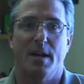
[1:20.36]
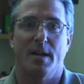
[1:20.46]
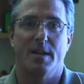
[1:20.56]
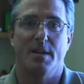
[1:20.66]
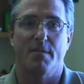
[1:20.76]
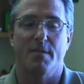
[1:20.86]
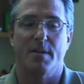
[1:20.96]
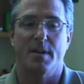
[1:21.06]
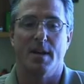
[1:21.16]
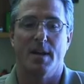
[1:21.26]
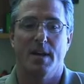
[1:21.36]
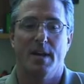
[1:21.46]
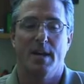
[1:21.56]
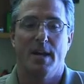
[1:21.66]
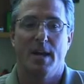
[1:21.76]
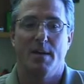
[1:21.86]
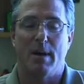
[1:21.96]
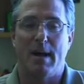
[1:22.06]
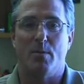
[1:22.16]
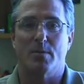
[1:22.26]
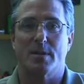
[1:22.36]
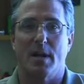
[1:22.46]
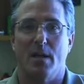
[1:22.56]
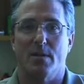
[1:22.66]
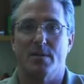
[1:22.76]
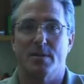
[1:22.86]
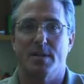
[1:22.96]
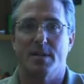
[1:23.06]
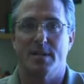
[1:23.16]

different Bible scholars